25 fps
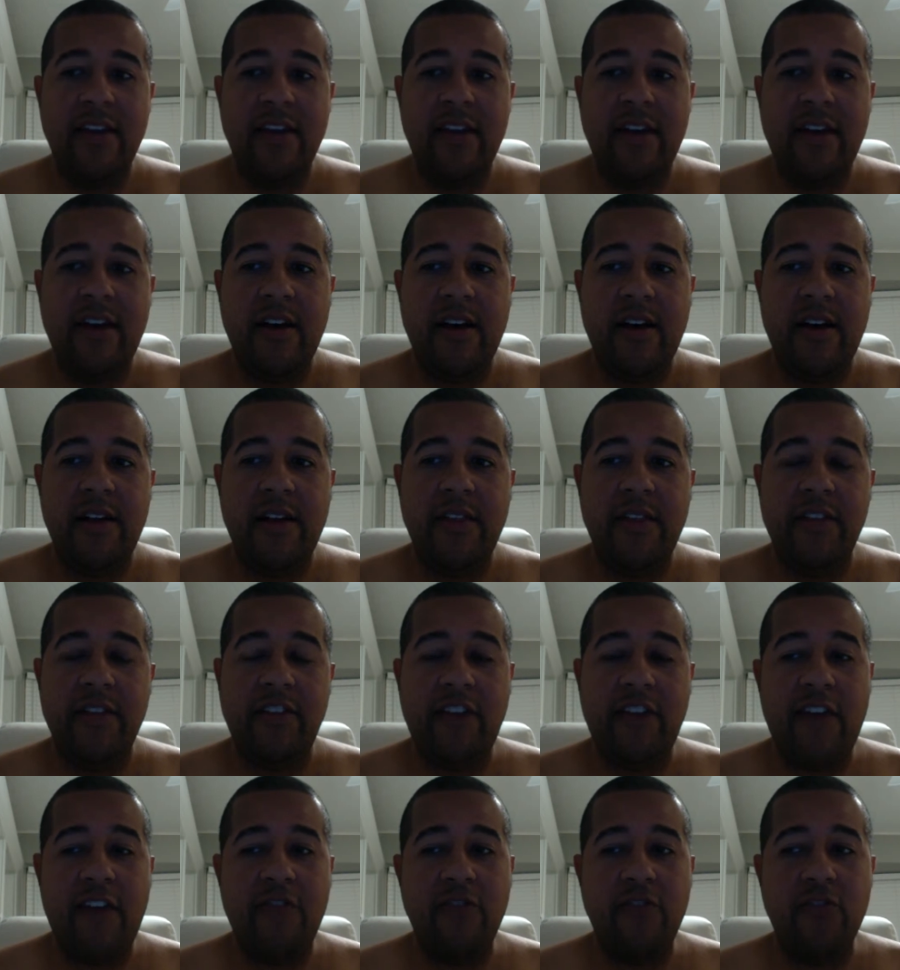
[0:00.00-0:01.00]
Uh, this
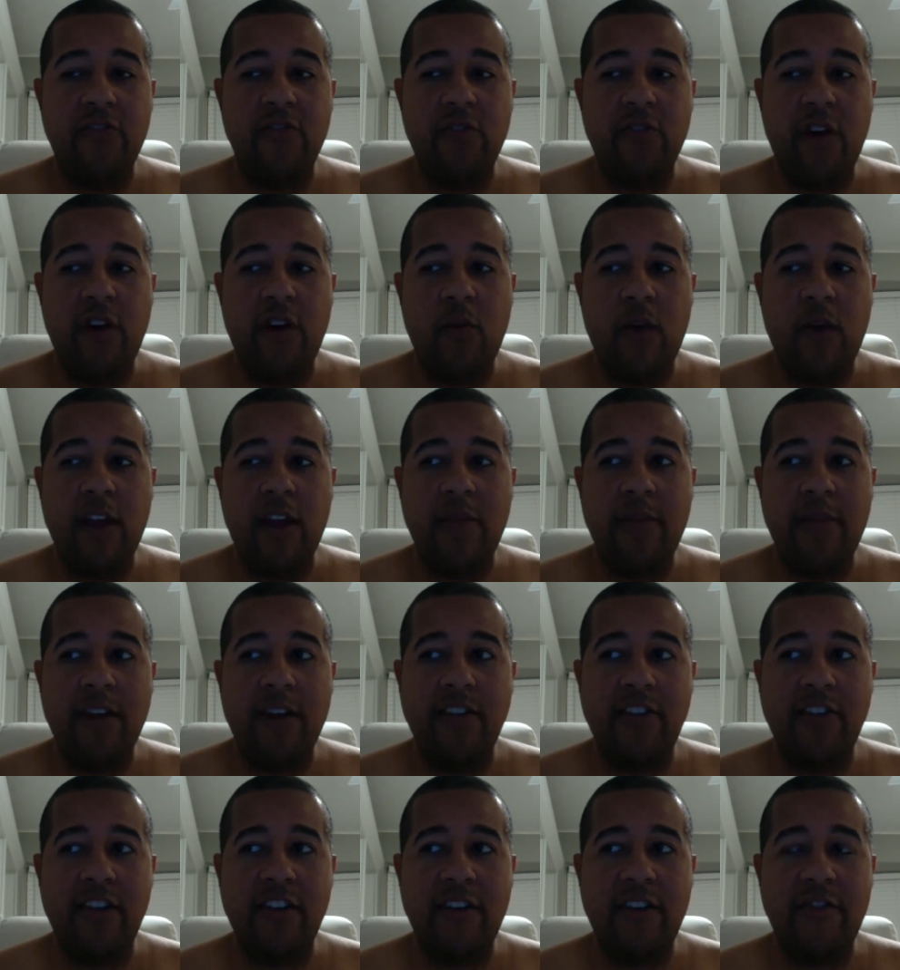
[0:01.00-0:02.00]
afternoon I weighed
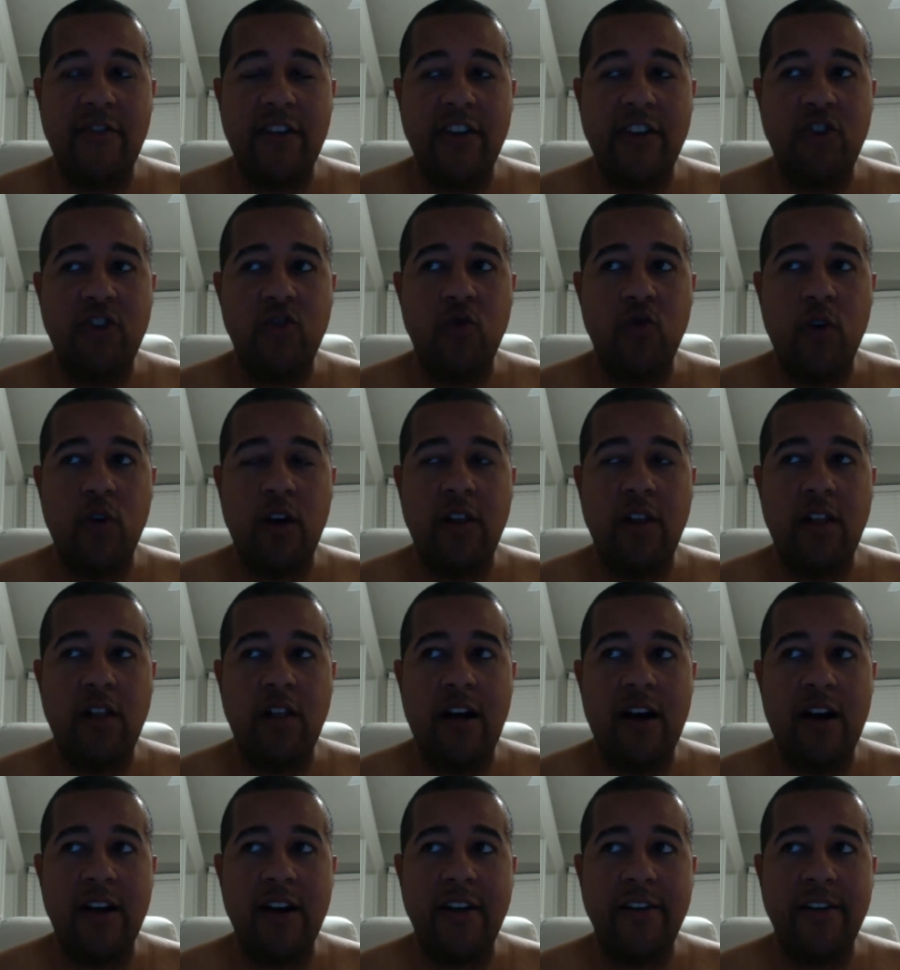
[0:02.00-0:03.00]
myself at 2
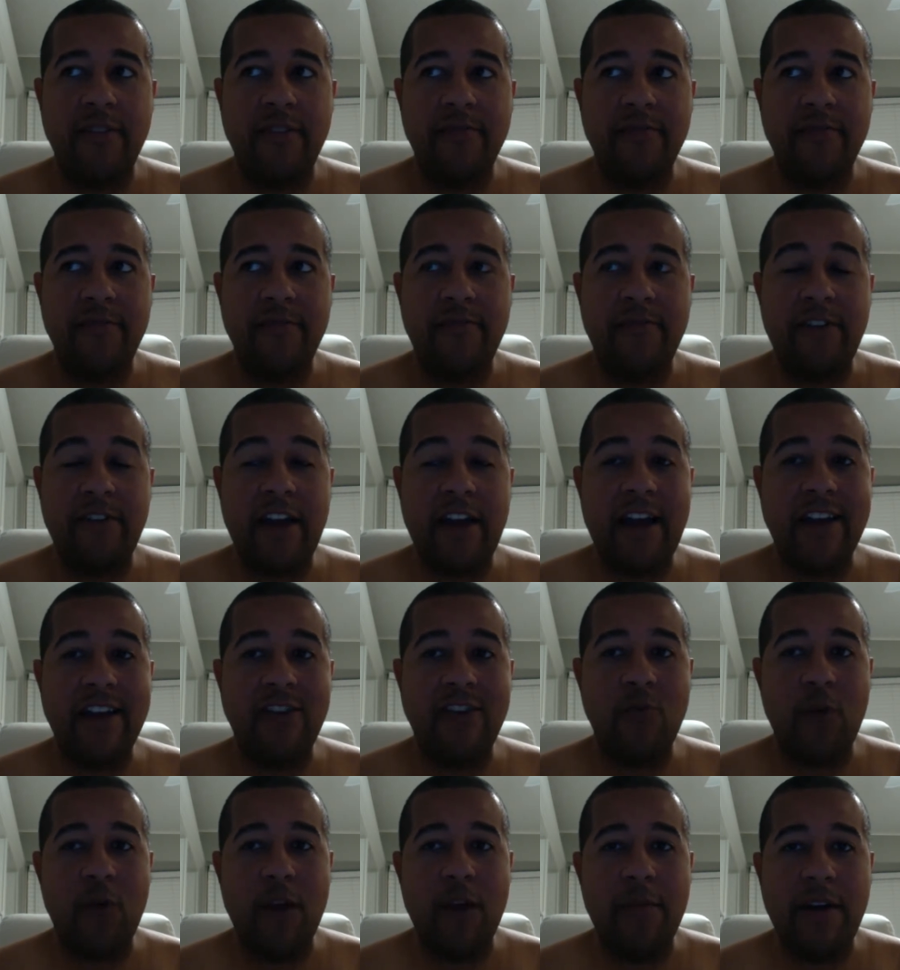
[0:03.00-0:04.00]
o'clock. Forgot
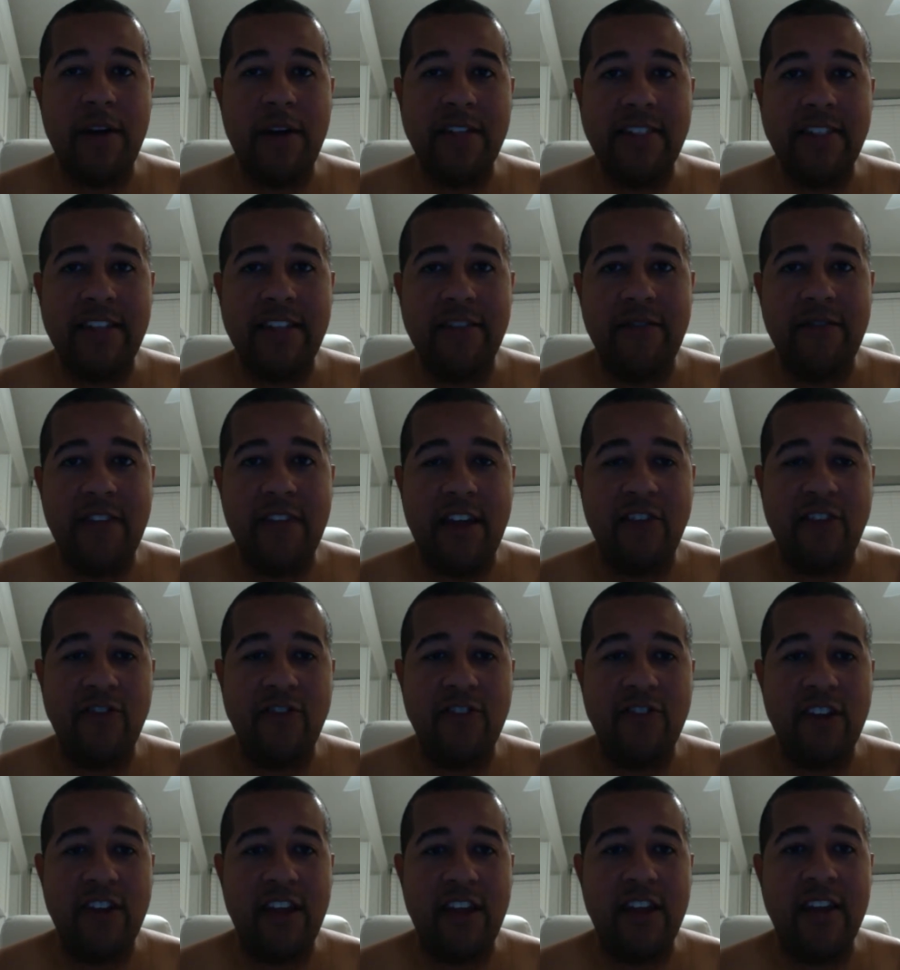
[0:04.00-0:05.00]
to weigh myself
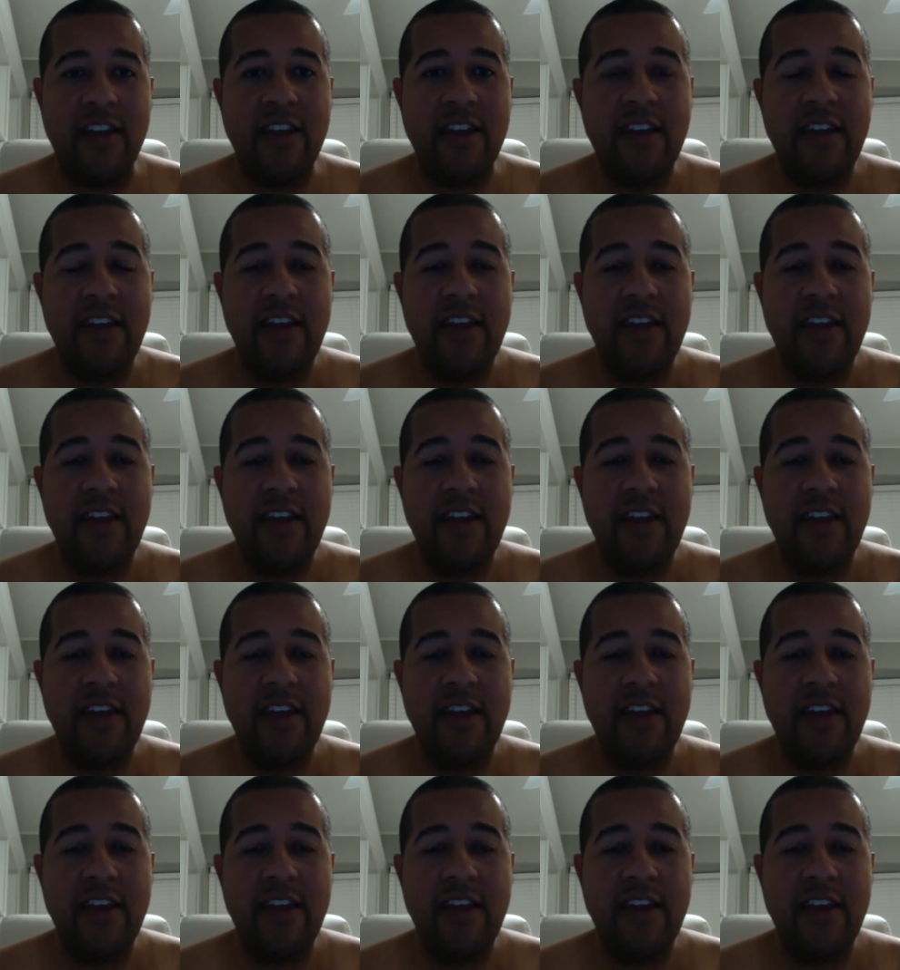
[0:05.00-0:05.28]
yesterday.